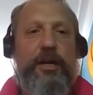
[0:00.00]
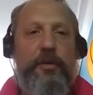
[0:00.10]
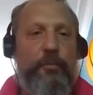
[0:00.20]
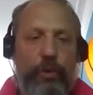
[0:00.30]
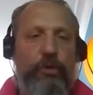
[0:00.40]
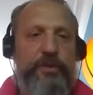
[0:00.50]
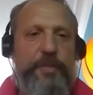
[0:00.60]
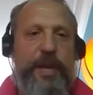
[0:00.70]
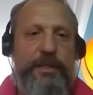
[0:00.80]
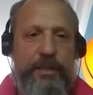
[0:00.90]
more is
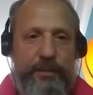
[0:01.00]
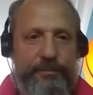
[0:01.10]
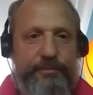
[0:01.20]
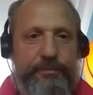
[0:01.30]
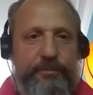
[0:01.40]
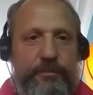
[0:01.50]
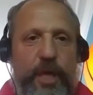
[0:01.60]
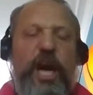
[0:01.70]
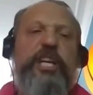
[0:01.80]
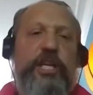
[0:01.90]
better.
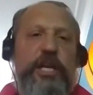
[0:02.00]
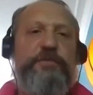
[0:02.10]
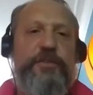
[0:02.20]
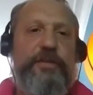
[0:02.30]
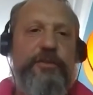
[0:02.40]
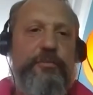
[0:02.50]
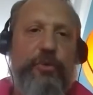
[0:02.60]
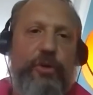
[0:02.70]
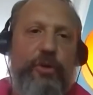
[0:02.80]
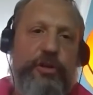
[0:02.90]
I can lift even
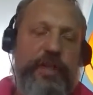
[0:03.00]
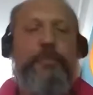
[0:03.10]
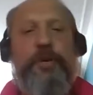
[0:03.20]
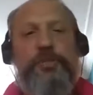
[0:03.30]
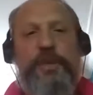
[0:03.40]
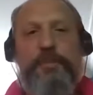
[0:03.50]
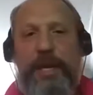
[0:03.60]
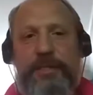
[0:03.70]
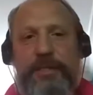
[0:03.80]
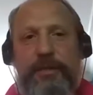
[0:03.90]
more. That must be
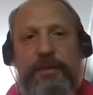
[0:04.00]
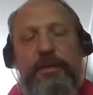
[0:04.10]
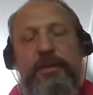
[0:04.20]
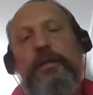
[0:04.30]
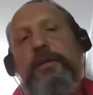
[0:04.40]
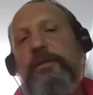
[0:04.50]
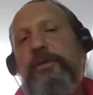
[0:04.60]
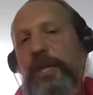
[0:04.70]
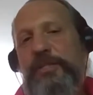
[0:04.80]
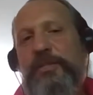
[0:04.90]
better.
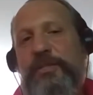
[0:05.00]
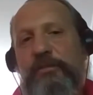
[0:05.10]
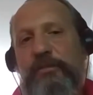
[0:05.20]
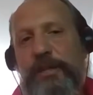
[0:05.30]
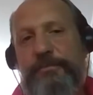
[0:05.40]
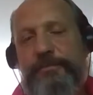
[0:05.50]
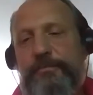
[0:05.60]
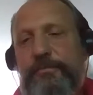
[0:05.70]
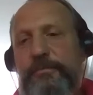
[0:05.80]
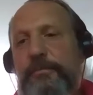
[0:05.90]
Not necessarily.
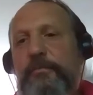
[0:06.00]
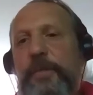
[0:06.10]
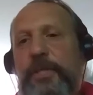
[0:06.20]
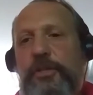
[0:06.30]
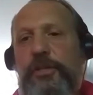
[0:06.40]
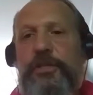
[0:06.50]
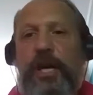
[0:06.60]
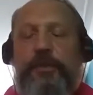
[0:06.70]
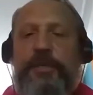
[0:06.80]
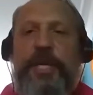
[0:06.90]
So the
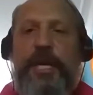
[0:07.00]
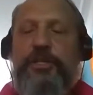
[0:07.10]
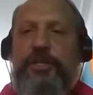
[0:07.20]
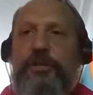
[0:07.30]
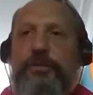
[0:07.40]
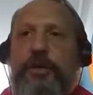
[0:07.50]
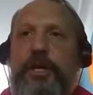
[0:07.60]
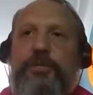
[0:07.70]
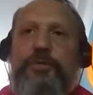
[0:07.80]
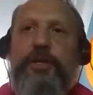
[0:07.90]
time it takes you
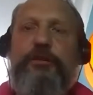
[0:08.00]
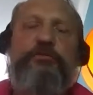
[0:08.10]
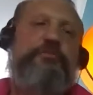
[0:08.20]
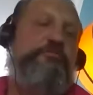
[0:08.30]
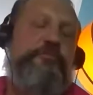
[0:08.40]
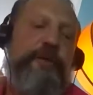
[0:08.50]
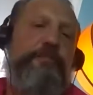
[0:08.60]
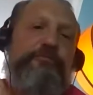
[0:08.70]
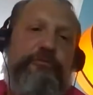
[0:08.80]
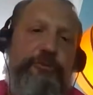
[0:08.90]
to
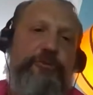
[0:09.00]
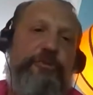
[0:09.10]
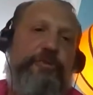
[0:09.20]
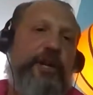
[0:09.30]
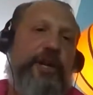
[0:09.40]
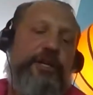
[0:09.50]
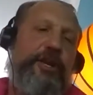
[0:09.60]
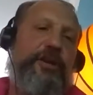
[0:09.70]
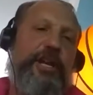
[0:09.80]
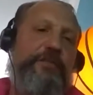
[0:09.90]
improve,
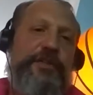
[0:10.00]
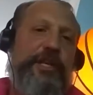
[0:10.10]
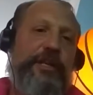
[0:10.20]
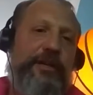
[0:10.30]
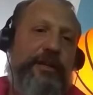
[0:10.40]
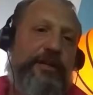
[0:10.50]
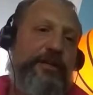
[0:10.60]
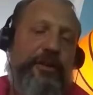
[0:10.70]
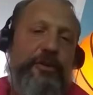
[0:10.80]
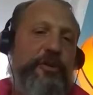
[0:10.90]
lifting
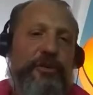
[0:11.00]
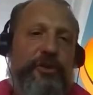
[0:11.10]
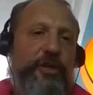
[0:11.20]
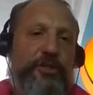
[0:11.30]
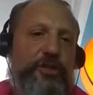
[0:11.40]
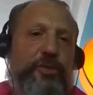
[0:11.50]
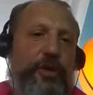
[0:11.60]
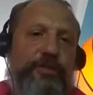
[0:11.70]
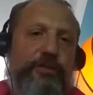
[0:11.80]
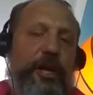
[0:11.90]
or doing a
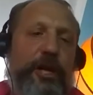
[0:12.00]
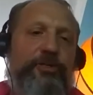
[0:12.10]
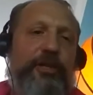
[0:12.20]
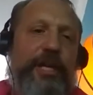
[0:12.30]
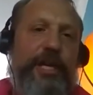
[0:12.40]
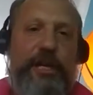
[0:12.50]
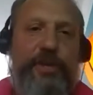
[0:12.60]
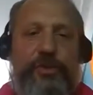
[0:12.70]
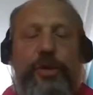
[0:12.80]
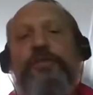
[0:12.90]
squat from 100
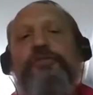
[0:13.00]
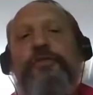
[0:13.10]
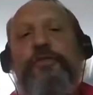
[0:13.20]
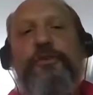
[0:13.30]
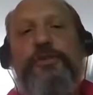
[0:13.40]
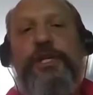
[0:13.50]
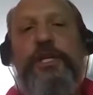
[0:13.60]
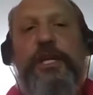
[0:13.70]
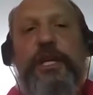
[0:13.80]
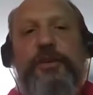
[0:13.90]
kilos to 140
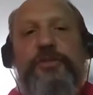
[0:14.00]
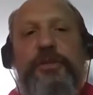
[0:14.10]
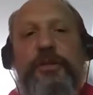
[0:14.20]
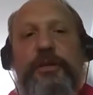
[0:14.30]
kilos,